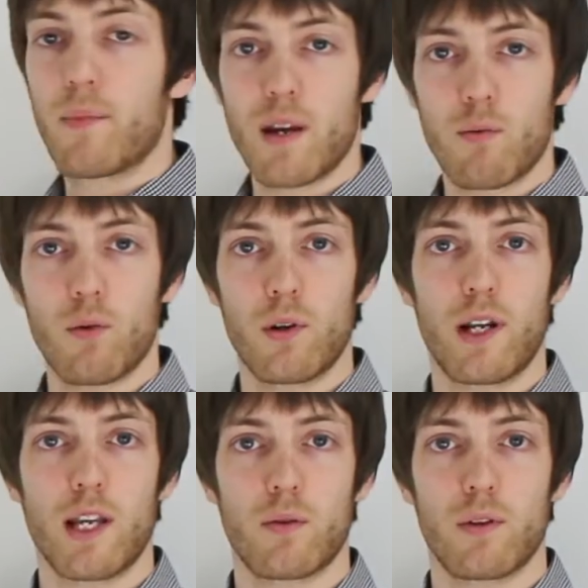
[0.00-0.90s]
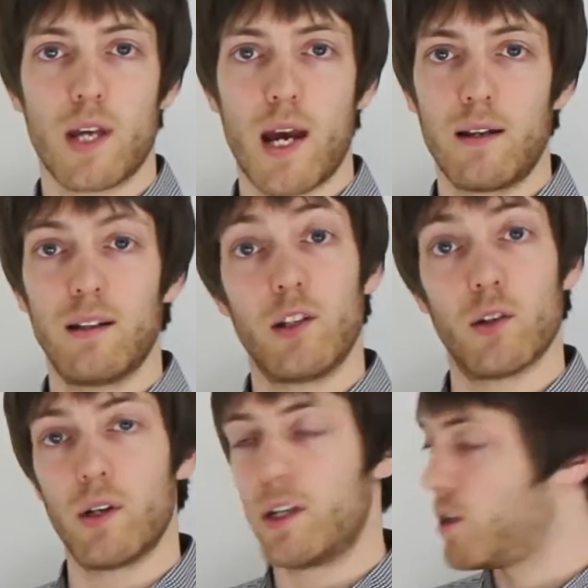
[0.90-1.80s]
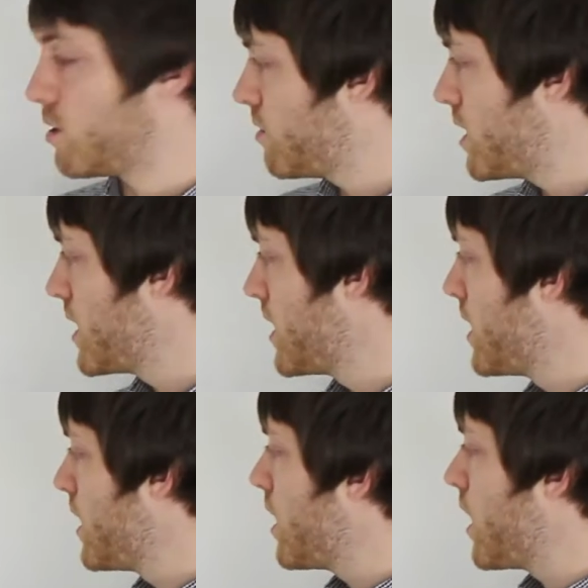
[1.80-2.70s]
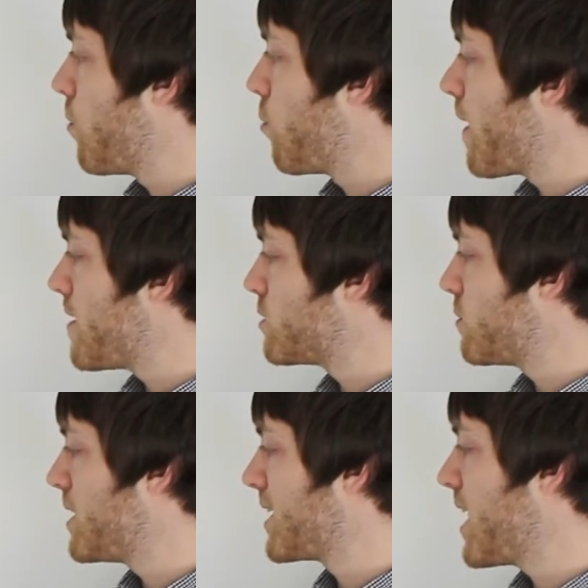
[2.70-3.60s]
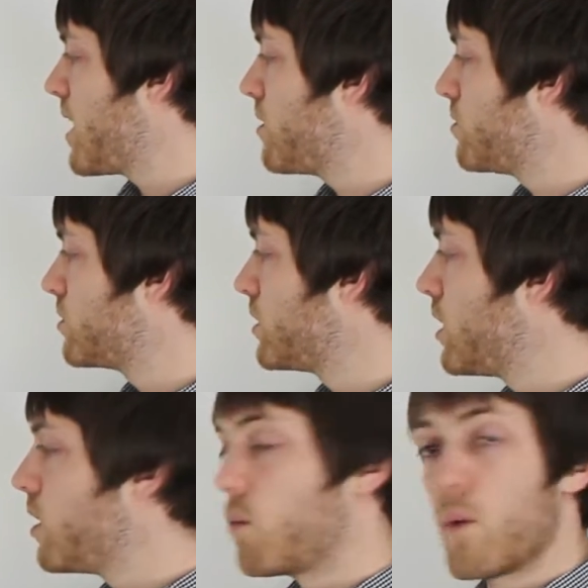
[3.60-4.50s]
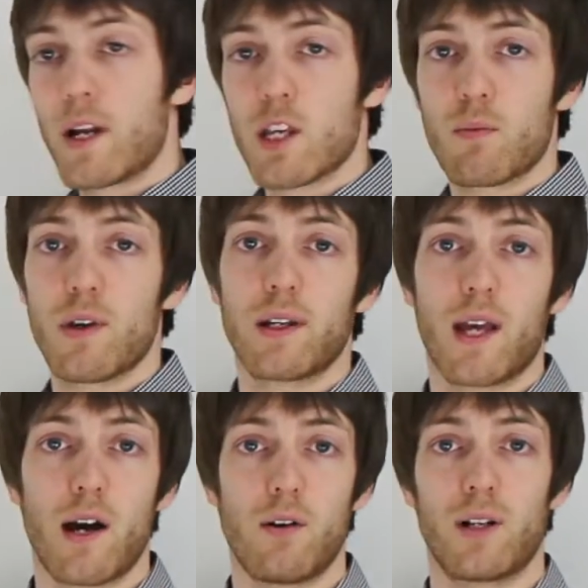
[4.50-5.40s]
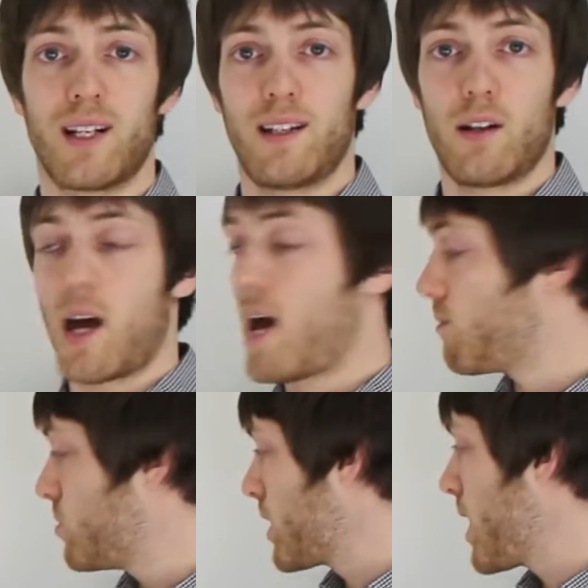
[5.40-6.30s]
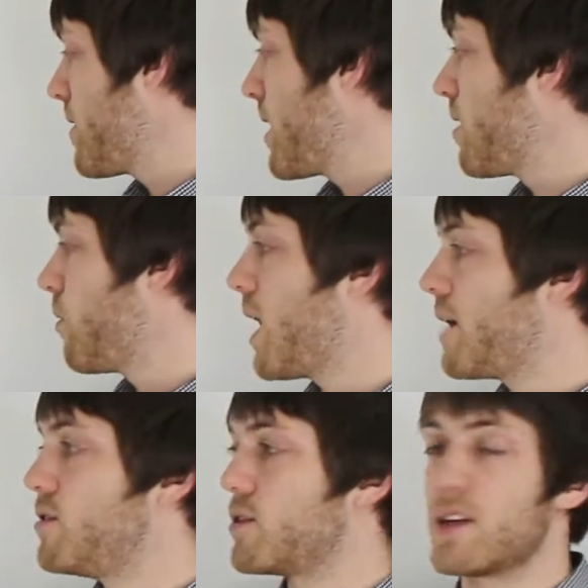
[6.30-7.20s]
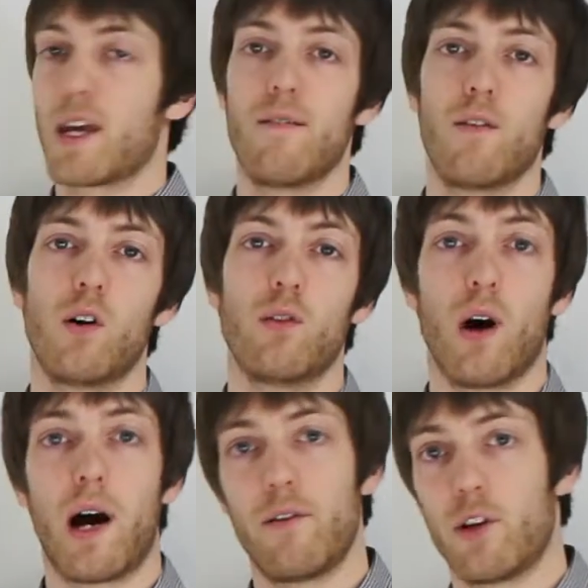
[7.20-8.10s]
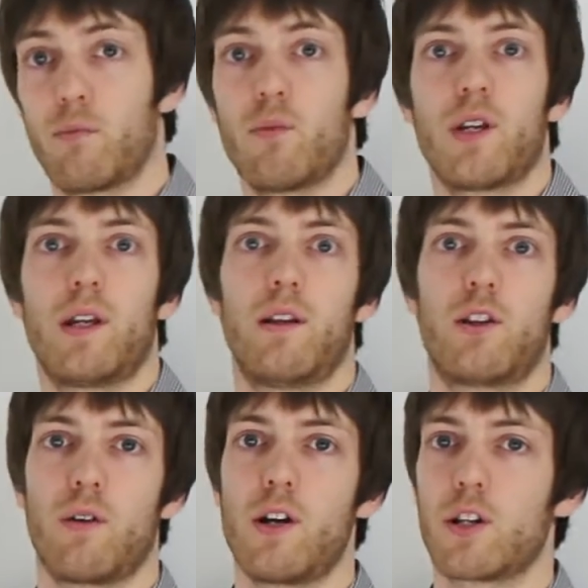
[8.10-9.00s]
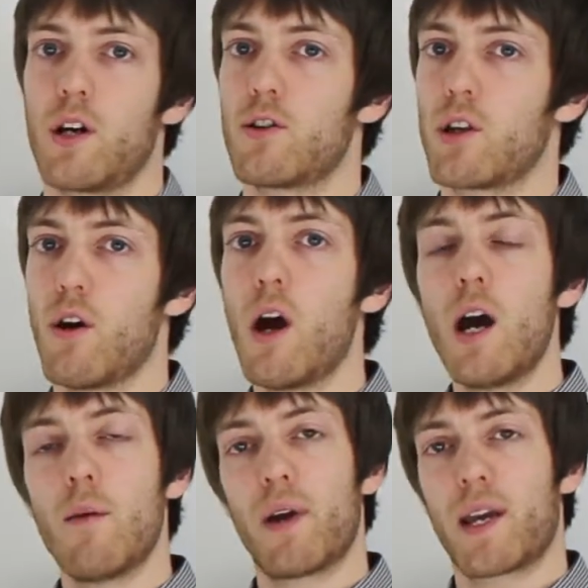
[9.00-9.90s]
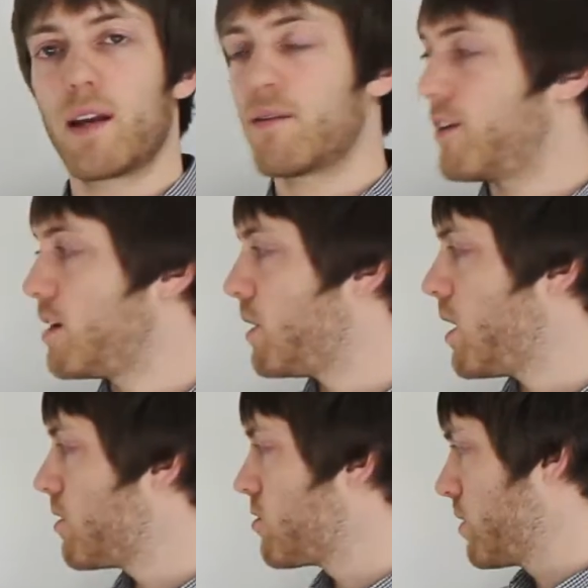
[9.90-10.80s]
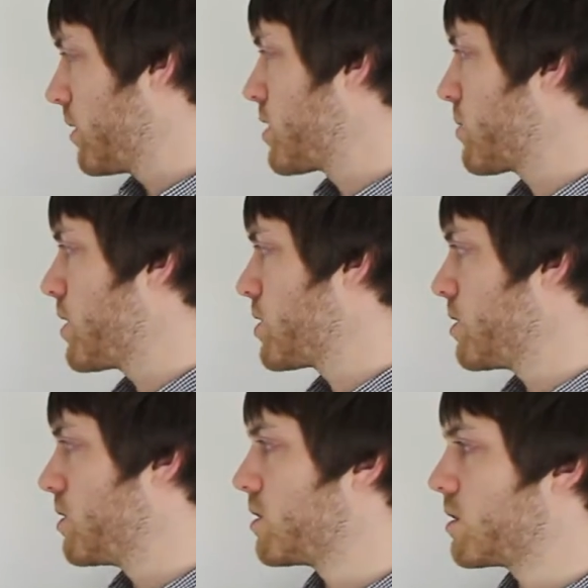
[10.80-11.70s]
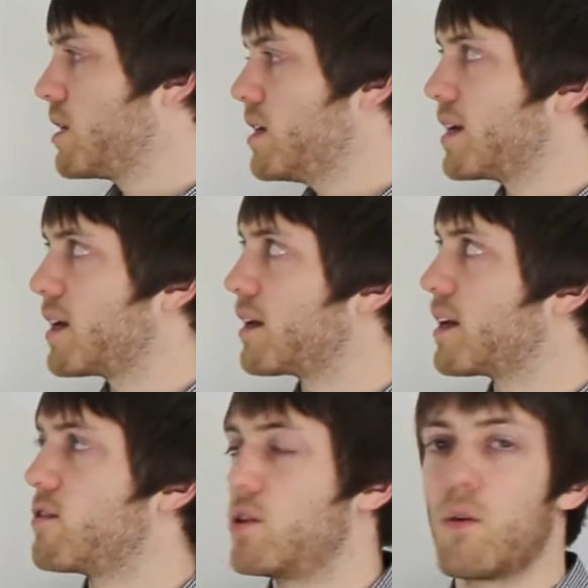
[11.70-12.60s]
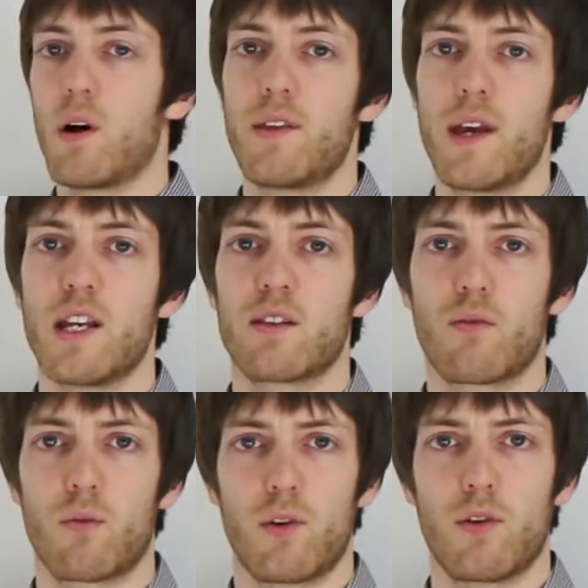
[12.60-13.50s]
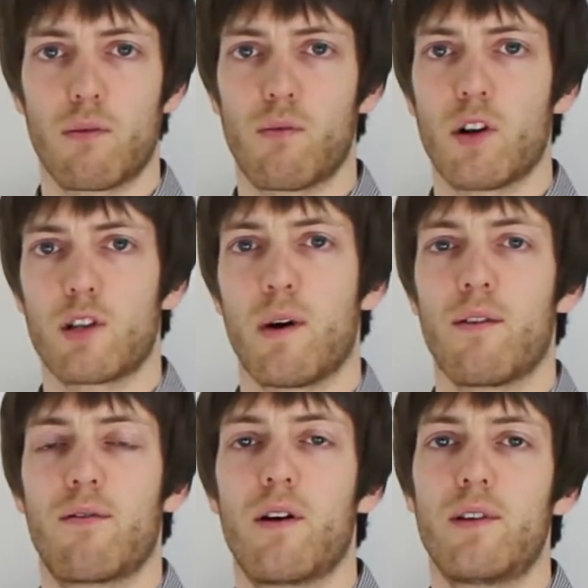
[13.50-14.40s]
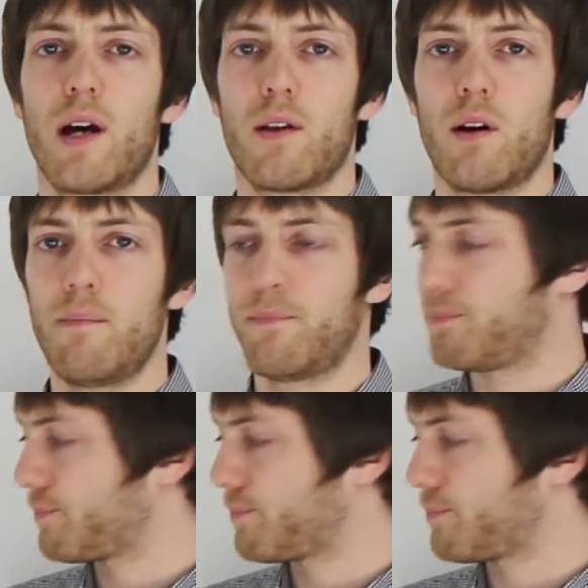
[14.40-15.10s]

people would need to attend in your industry, where it's being held, when it's being held, and how to get there, or how you can get involved, or how you can present at the trade show. So picking a theme and answering these questions, again, gives you ideas for what you can write about further down the line.